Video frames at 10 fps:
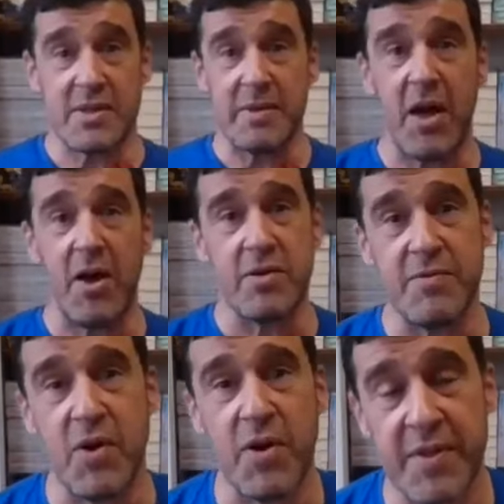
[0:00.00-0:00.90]
I mean,
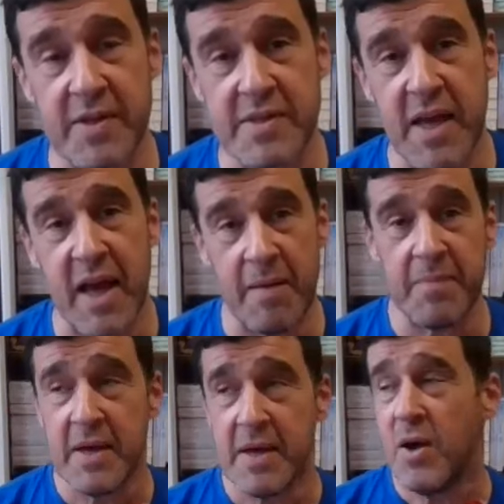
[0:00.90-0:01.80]
loads of authors.
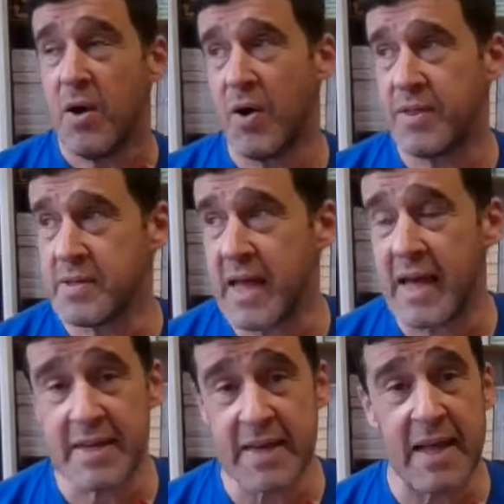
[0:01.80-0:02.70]
Authors
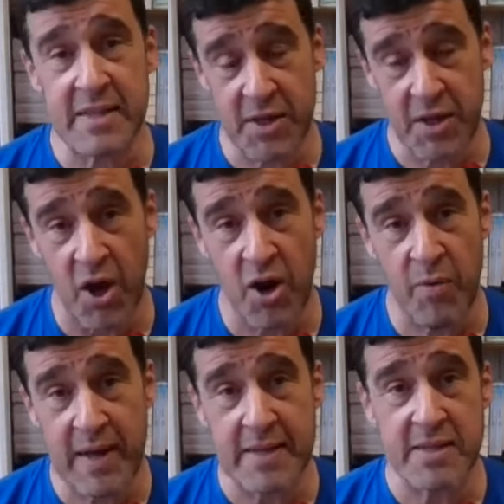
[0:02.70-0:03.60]
like Anthony
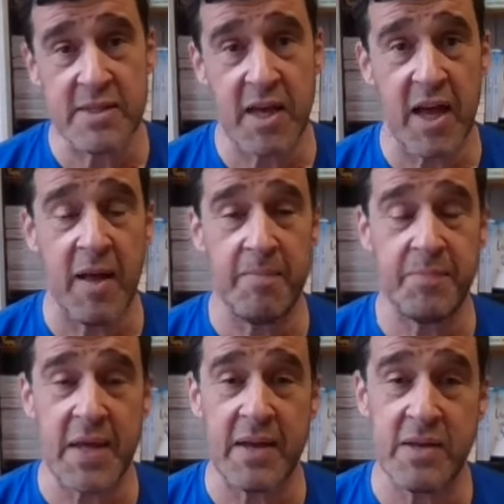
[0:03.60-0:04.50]
Horowitz
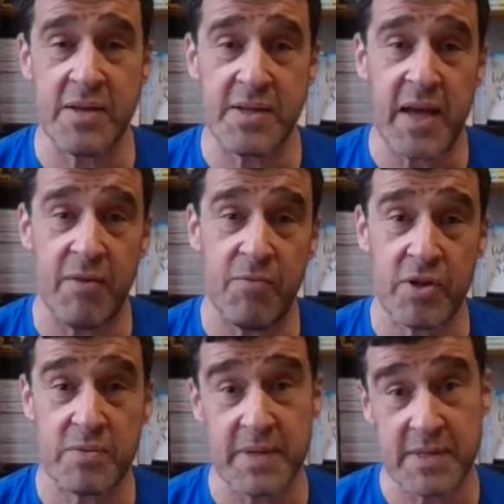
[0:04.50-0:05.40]
and
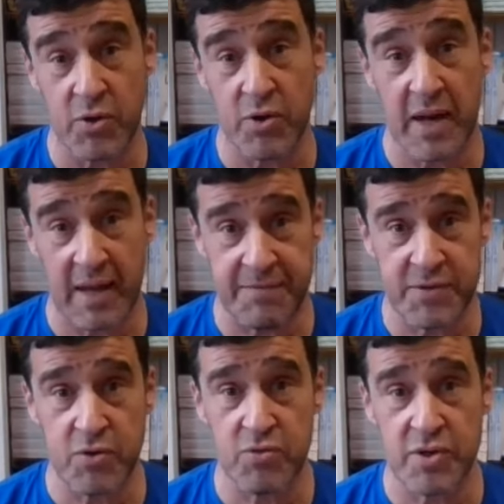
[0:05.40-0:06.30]
Rosemary Sutcliffe,
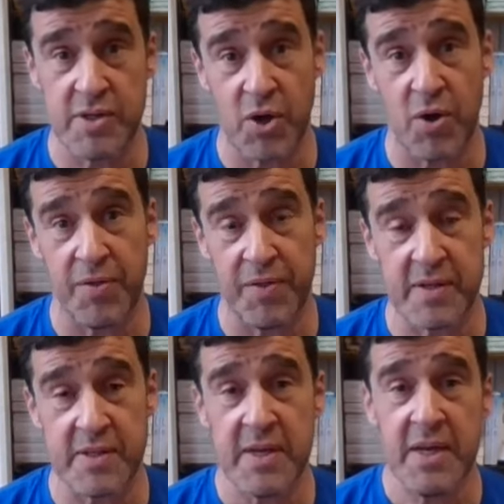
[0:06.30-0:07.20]
children's
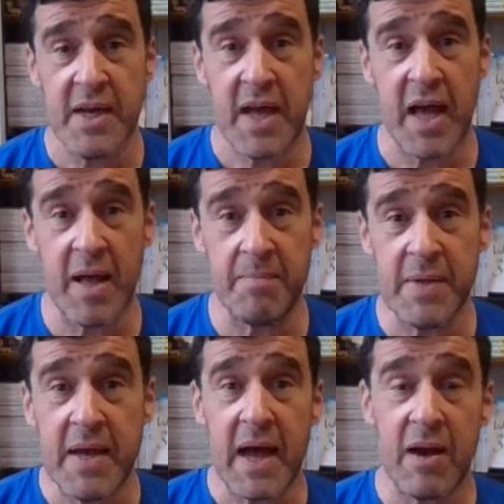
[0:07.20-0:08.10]
authors. I
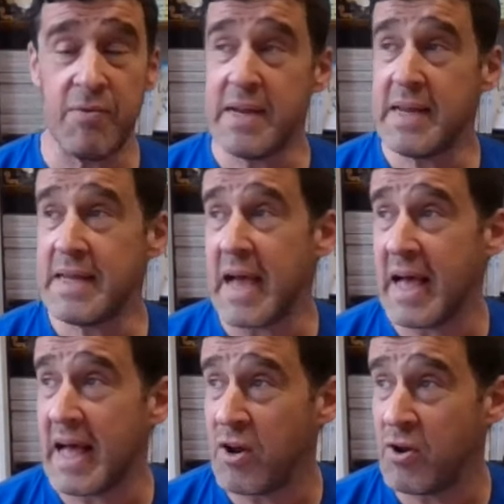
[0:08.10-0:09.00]
really
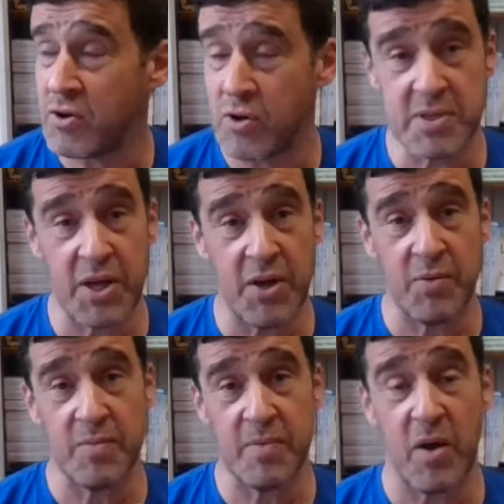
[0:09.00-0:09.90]
look up
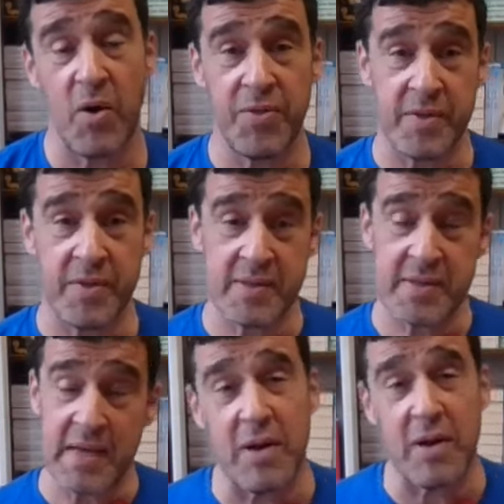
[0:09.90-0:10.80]
to authors.
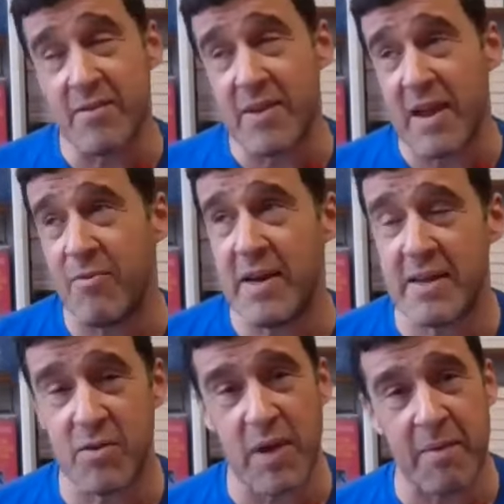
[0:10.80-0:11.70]
I
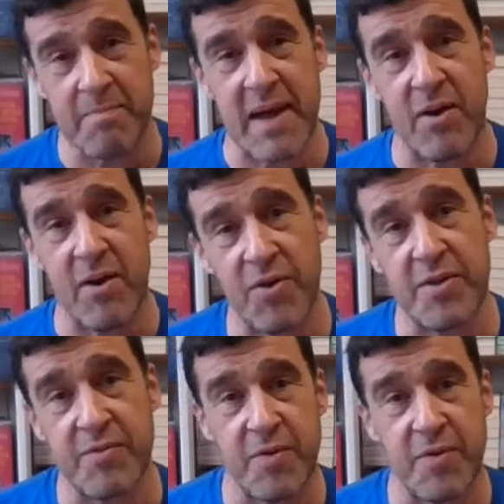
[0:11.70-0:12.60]
really admire
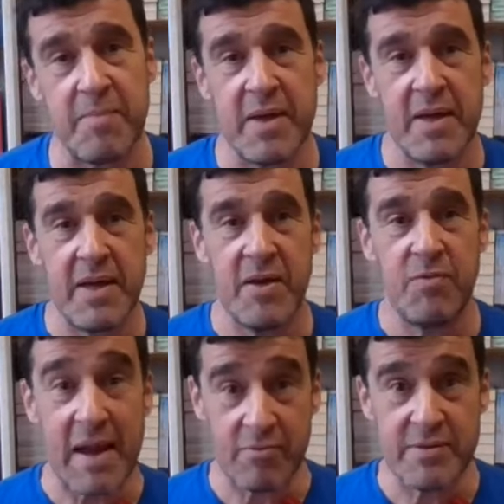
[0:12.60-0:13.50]
authors from
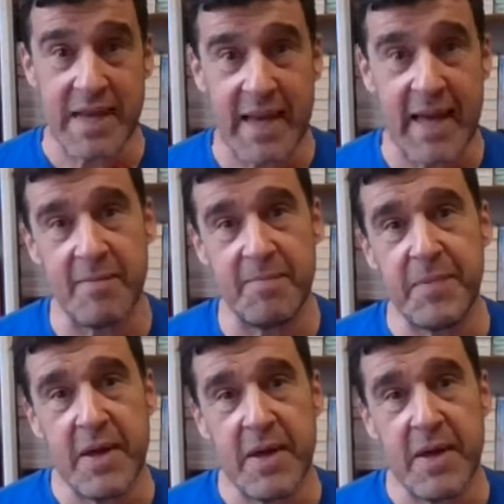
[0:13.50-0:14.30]
round here.